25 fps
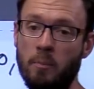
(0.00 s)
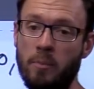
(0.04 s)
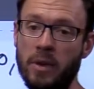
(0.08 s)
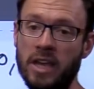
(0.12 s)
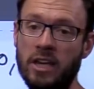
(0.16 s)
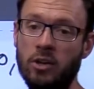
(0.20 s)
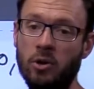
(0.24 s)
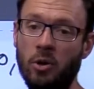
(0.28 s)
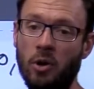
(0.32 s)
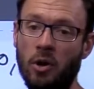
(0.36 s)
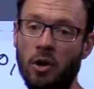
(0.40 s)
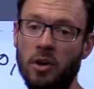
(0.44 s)

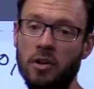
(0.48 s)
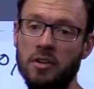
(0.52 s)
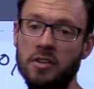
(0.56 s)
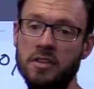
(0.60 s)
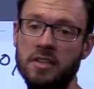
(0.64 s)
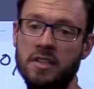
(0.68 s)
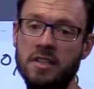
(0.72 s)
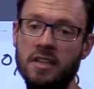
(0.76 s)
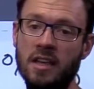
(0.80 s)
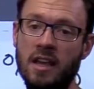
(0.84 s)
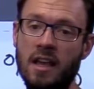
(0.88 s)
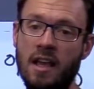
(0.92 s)

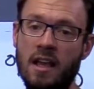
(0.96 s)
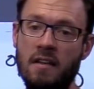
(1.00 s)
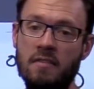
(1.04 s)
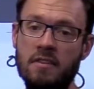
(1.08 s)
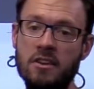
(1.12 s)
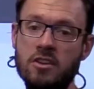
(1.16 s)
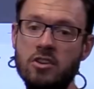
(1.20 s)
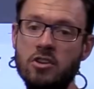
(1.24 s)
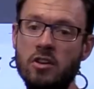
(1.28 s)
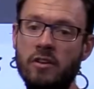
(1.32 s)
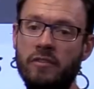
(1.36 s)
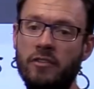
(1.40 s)
because
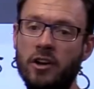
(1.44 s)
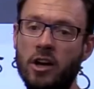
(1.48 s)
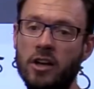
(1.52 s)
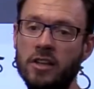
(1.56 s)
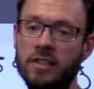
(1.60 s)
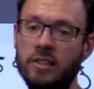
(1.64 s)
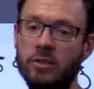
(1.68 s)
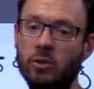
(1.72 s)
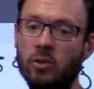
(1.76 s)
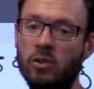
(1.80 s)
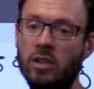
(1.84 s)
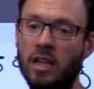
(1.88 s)
the
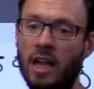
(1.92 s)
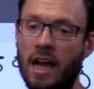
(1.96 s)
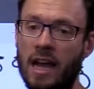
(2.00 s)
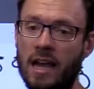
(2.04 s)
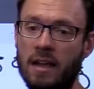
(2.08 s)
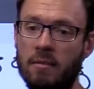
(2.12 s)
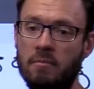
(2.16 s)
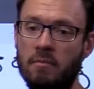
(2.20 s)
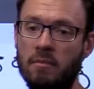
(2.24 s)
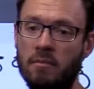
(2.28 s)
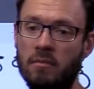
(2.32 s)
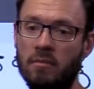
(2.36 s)
universal
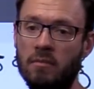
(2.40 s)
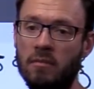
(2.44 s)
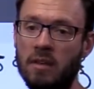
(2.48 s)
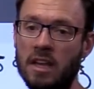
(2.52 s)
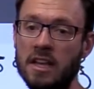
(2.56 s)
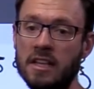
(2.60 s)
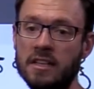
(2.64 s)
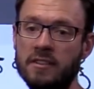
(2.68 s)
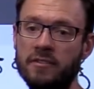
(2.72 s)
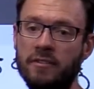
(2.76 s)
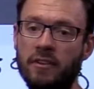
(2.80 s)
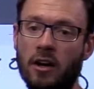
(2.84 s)
claim
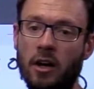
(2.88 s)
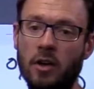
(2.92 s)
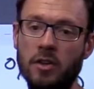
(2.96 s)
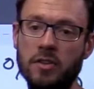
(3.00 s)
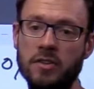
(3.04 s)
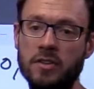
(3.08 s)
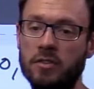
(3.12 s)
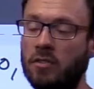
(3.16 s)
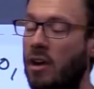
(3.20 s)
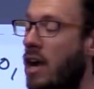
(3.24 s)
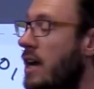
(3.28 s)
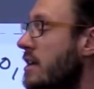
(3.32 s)
is
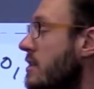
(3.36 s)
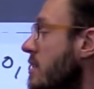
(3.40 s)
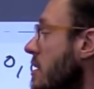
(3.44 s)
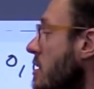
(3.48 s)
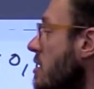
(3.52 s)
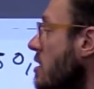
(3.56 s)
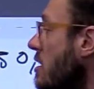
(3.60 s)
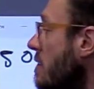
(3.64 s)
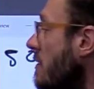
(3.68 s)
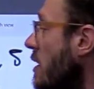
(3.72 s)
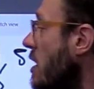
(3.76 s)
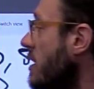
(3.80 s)
false, right? So
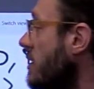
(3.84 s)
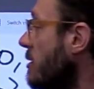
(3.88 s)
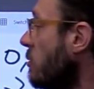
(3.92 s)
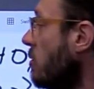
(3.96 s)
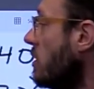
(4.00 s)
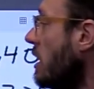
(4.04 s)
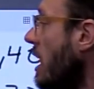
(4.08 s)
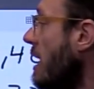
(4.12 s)
the universal